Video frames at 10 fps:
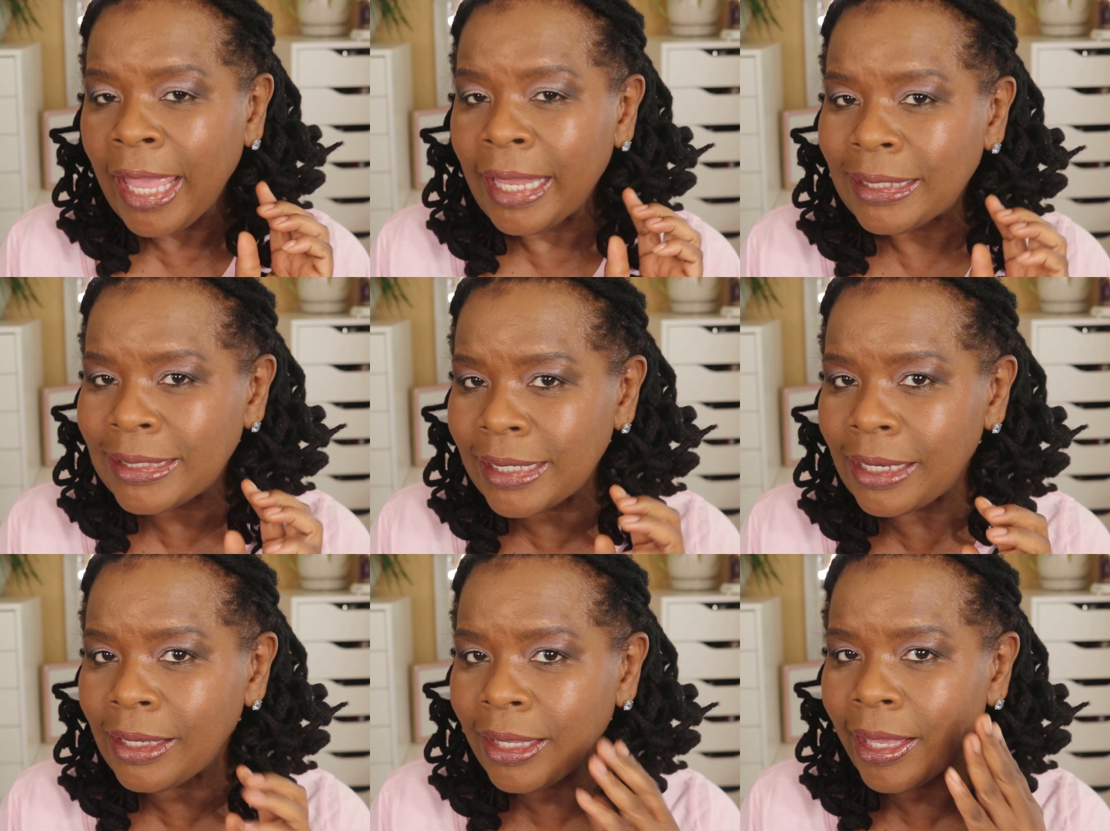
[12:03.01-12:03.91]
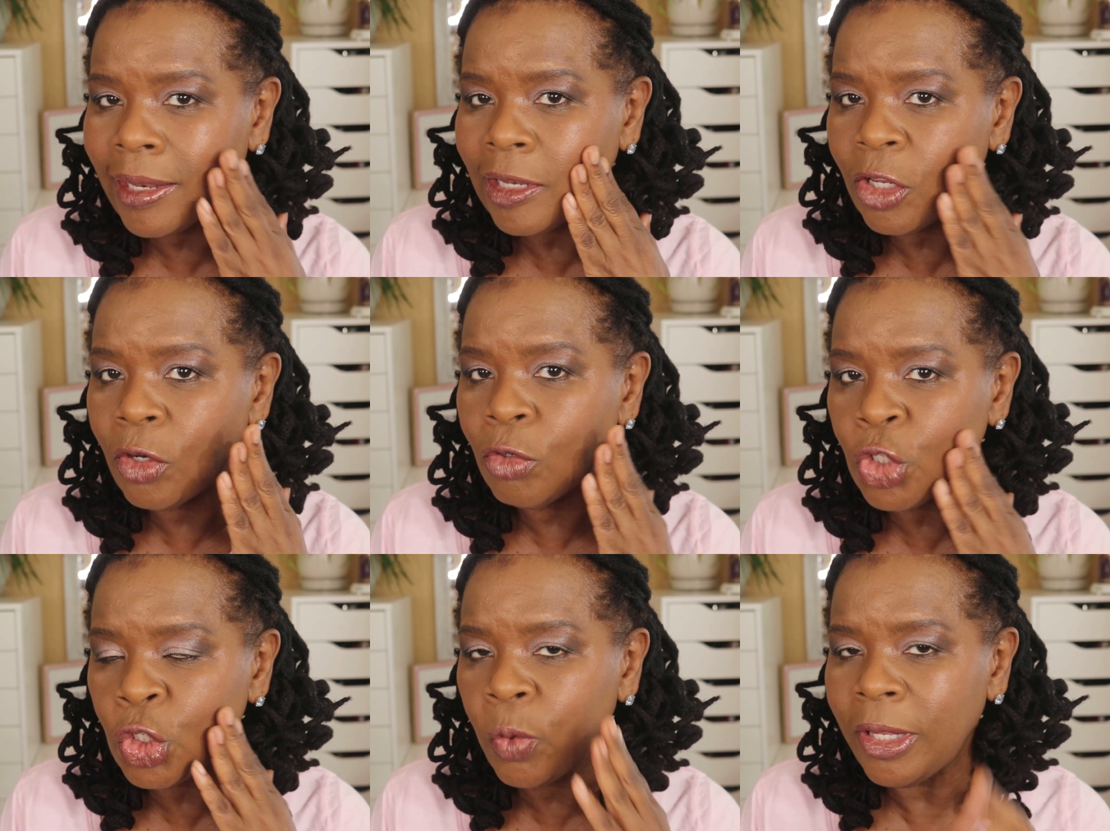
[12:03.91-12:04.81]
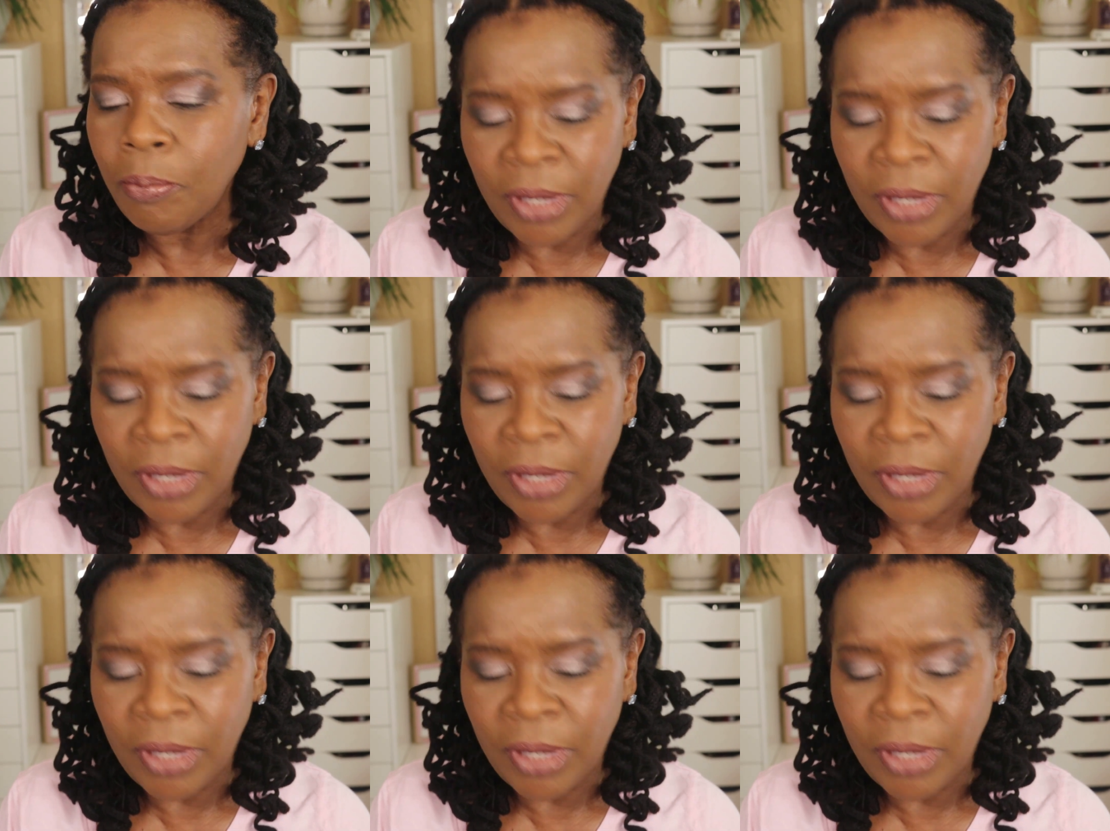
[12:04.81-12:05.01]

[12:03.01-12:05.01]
It did get a little dewy,